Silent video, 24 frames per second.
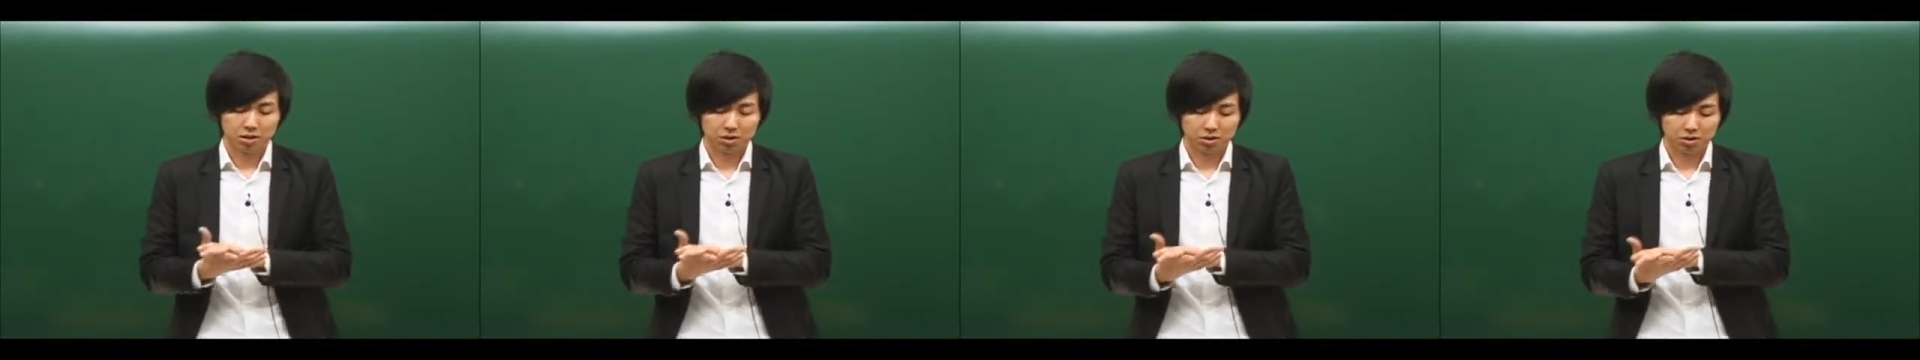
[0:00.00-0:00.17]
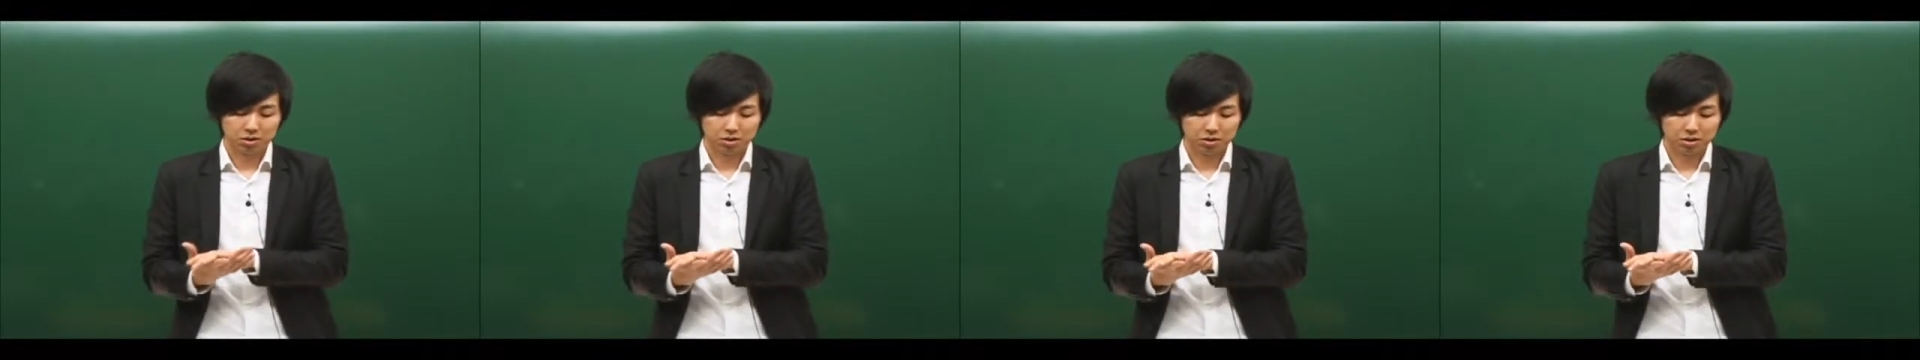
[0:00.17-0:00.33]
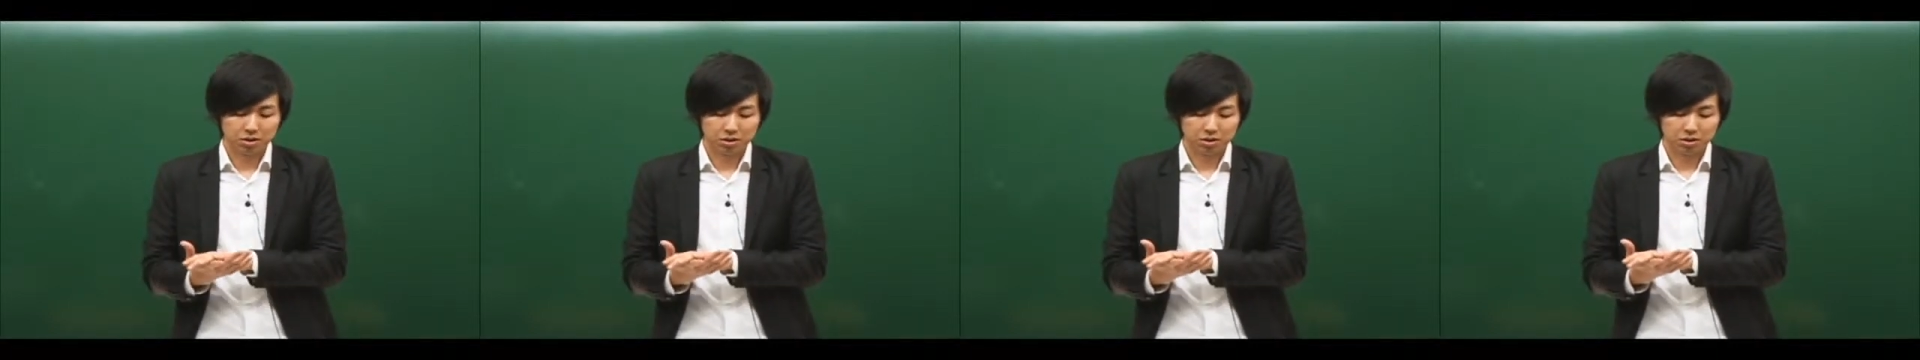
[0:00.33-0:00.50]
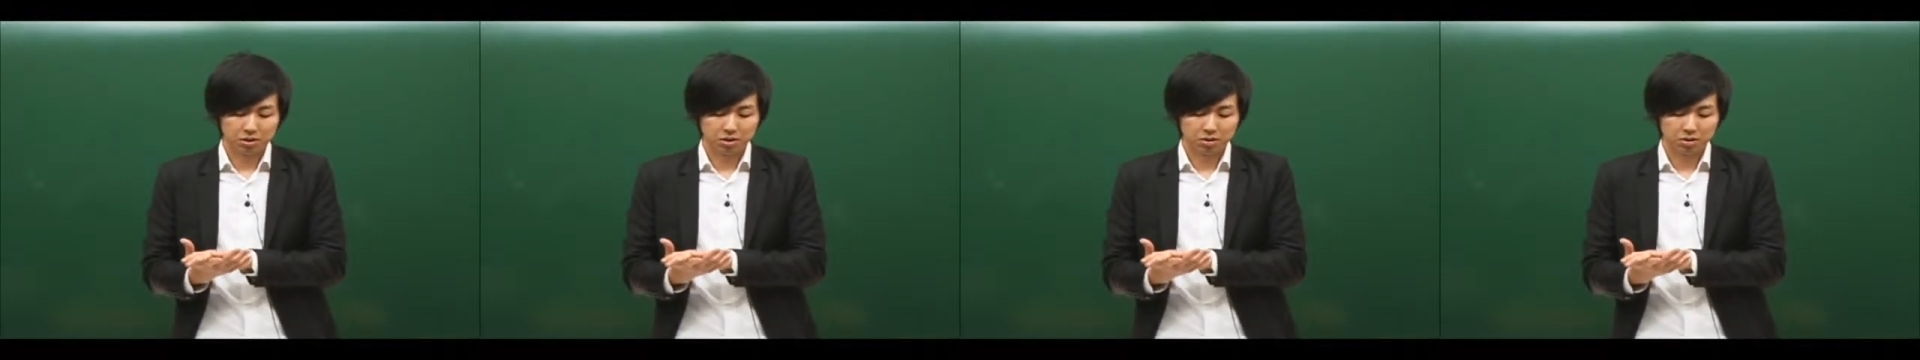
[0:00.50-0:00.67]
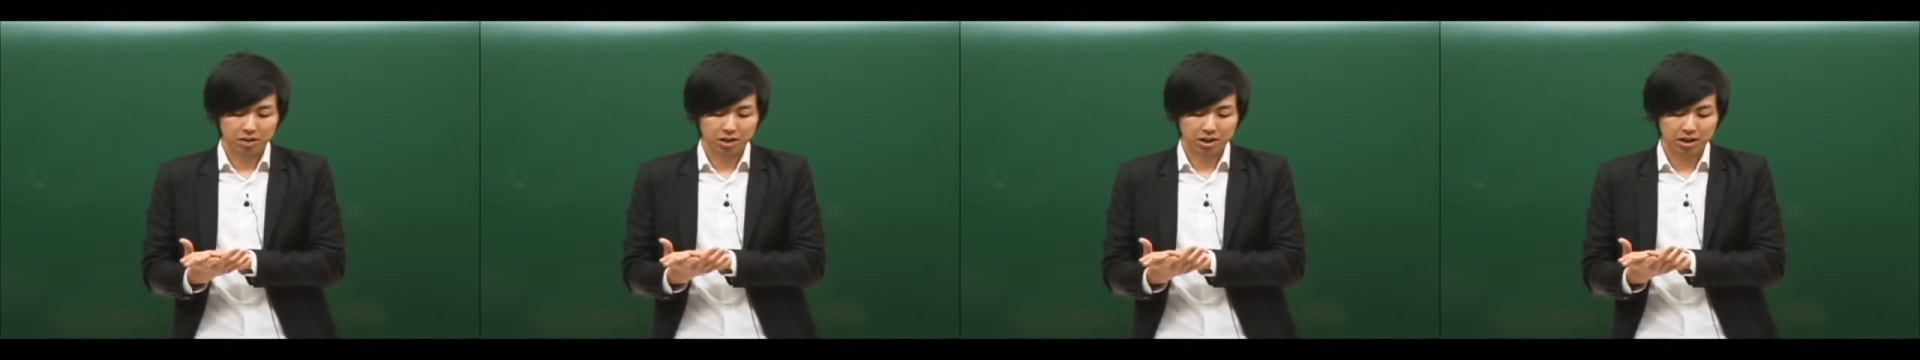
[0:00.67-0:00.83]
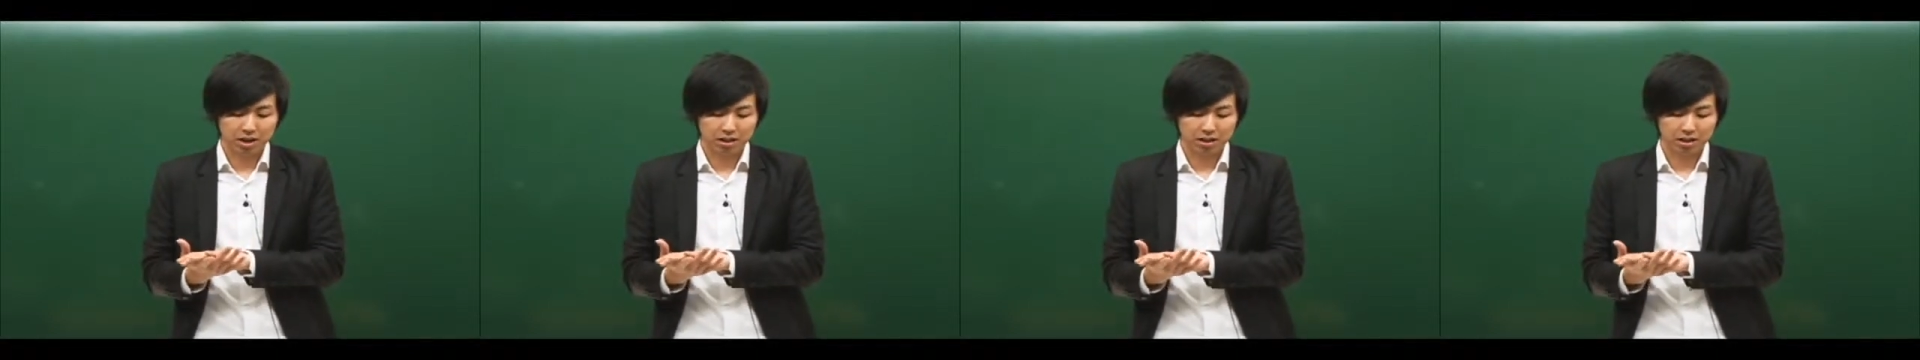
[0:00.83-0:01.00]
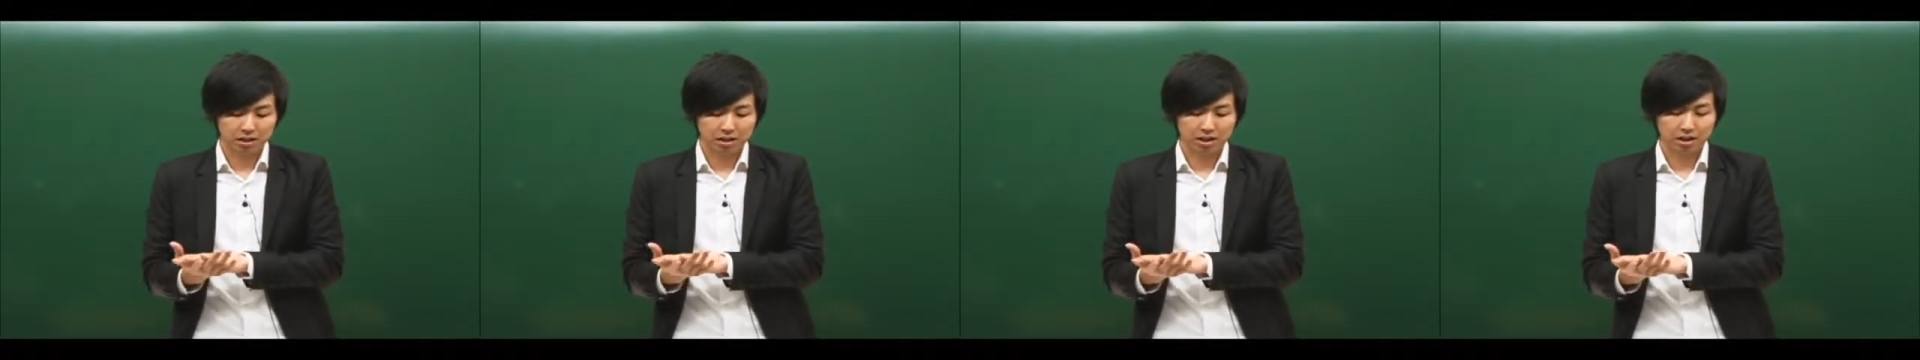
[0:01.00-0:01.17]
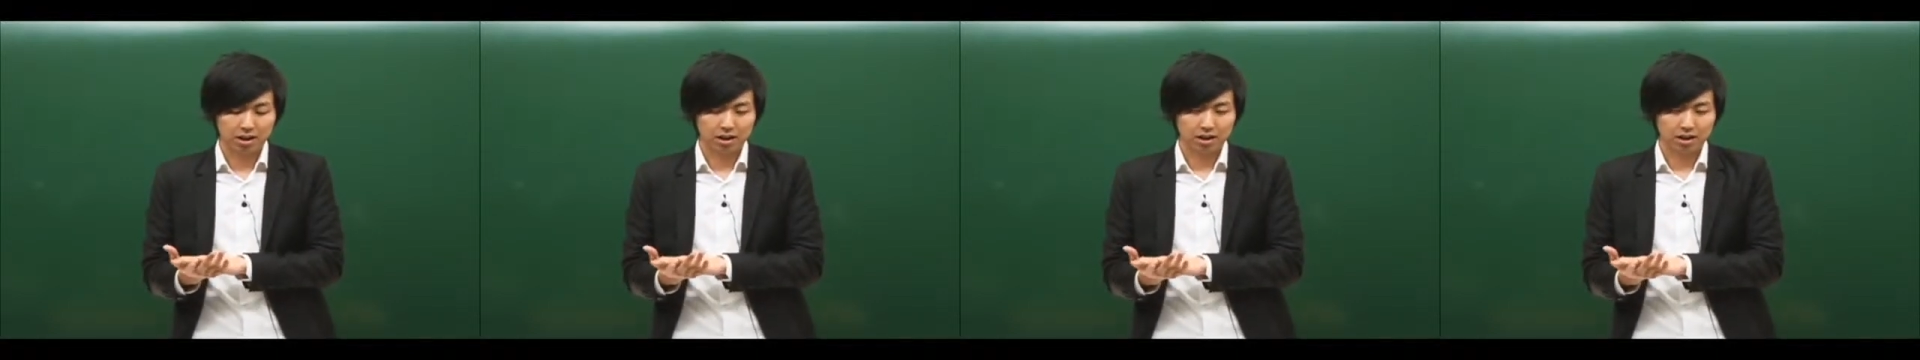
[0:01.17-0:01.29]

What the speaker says: students don't get